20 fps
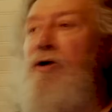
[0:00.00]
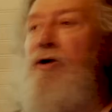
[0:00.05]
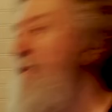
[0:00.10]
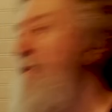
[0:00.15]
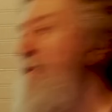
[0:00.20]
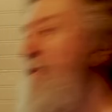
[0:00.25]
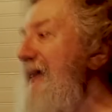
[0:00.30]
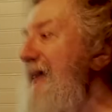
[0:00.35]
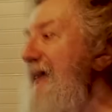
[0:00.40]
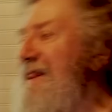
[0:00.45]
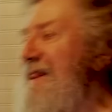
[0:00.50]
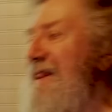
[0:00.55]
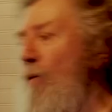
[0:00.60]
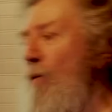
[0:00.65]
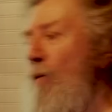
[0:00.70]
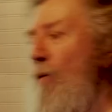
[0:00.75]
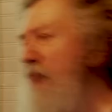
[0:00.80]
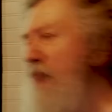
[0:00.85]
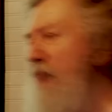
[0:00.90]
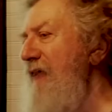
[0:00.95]
But that's the
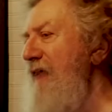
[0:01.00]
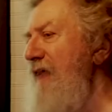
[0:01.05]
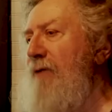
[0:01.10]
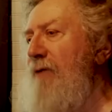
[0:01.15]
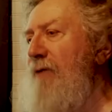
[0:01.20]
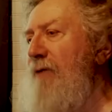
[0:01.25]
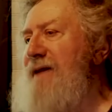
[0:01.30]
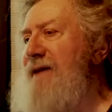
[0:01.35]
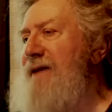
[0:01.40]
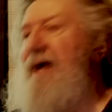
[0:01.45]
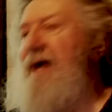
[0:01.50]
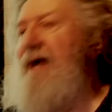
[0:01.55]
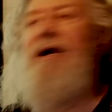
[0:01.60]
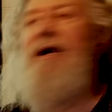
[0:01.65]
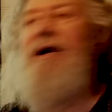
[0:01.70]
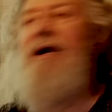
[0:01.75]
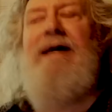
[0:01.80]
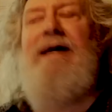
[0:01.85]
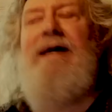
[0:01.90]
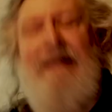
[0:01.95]
one thing right there
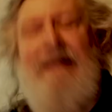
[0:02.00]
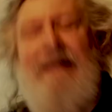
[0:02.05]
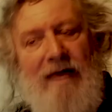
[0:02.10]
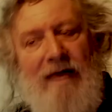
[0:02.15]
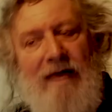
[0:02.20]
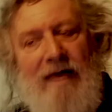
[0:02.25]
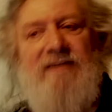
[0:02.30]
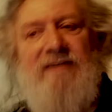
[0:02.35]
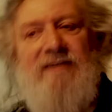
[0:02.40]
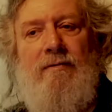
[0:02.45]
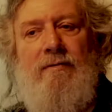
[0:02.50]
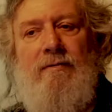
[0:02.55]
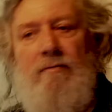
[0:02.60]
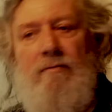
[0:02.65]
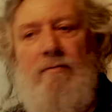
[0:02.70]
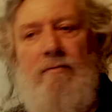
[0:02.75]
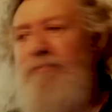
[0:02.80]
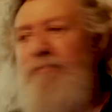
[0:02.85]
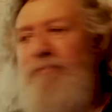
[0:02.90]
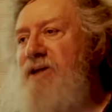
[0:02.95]
carries
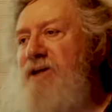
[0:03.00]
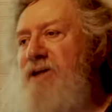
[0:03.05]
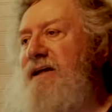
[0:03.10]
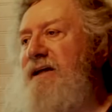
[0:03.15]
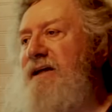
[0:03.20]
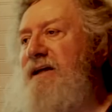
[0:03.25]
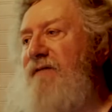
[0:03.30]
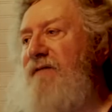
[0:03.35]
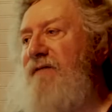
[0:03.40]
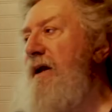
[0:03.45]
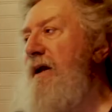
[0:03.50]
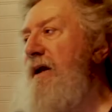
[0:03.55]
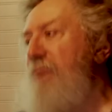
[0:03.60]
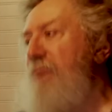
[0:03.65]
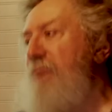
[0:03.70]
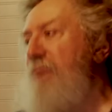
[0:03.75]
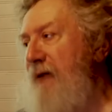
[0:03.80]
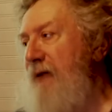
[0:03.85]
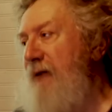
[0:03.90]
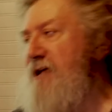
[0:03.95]
pretty significant
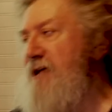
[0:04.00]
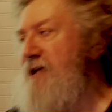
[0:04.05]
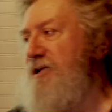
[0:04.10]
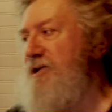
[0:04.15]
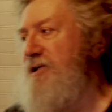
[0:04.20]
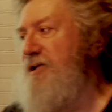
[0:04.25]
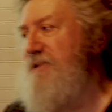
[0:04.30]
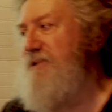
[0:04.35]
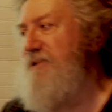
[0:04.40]
implications.